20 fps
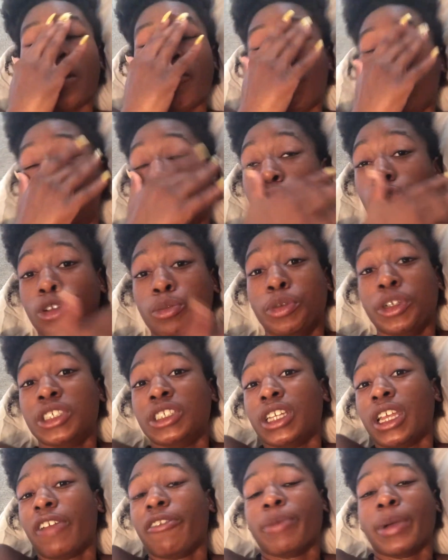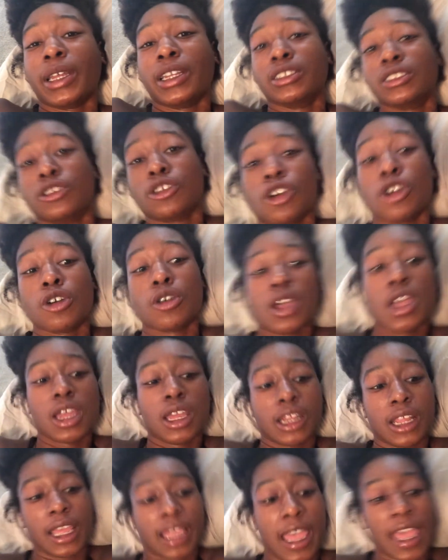really do appreciate everybody that's gone,
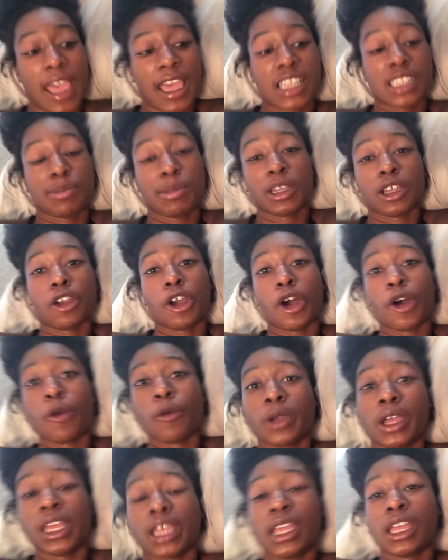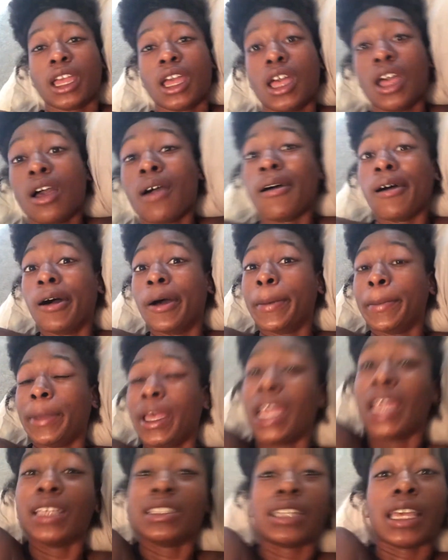that has been going,
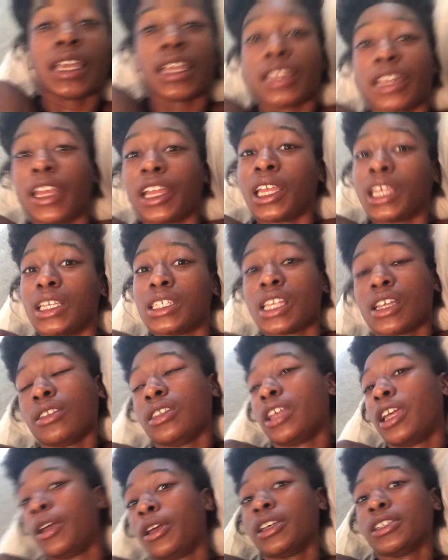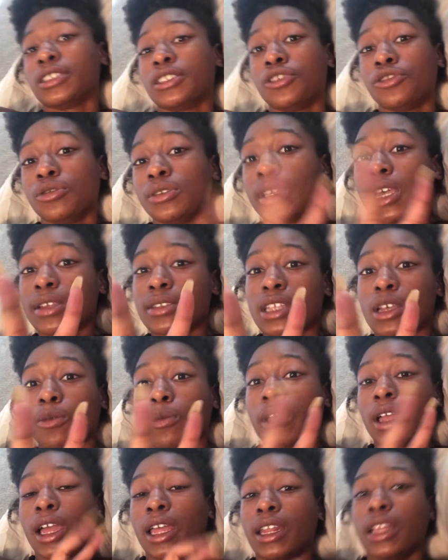and taking their kids out there, because the 2 times I
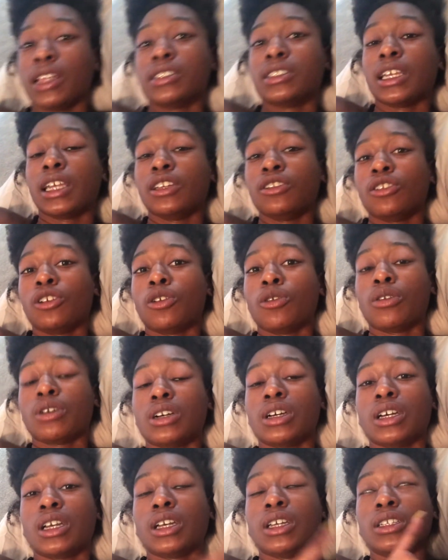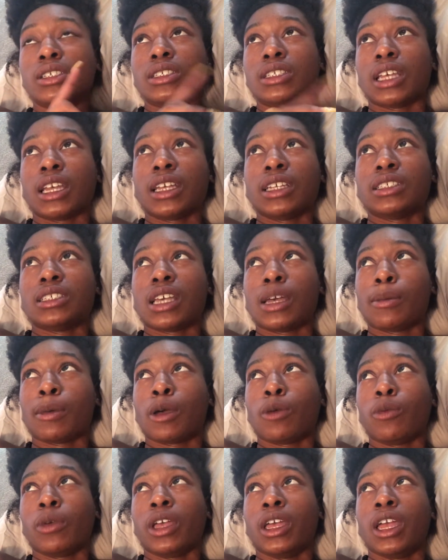went, I did take Noah. The 2nd time
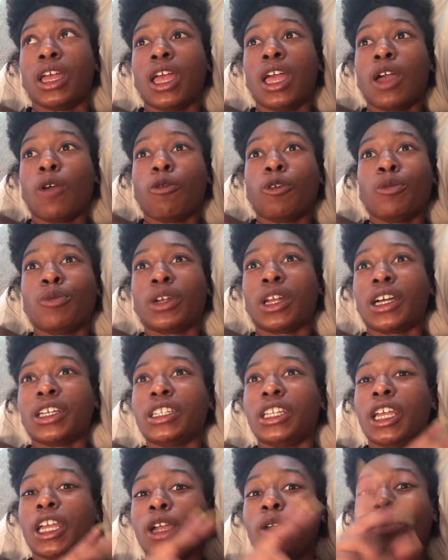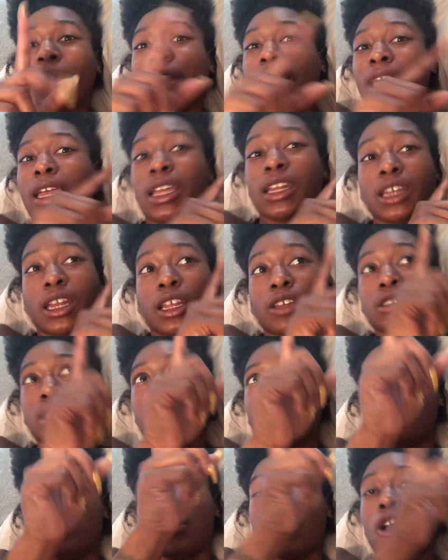I went, we went out there. We handed out
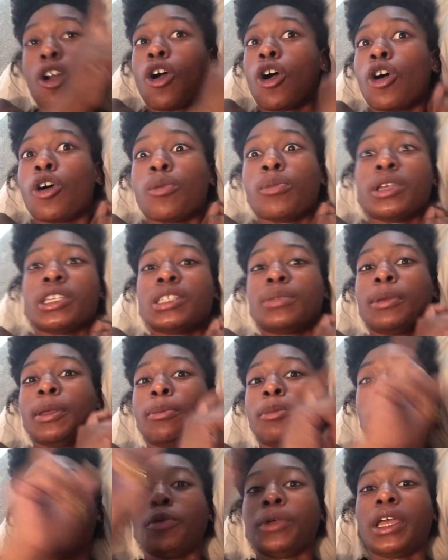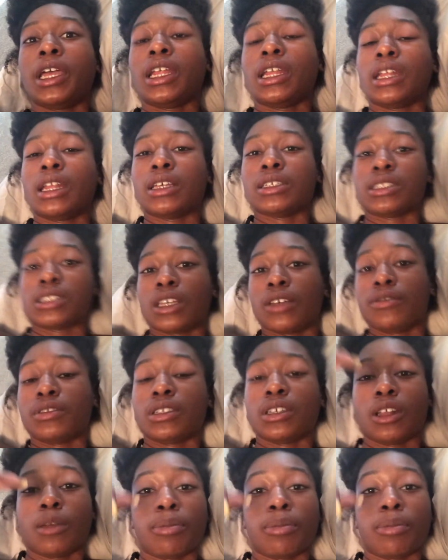stuff to the homeless people. We handed out stuff to the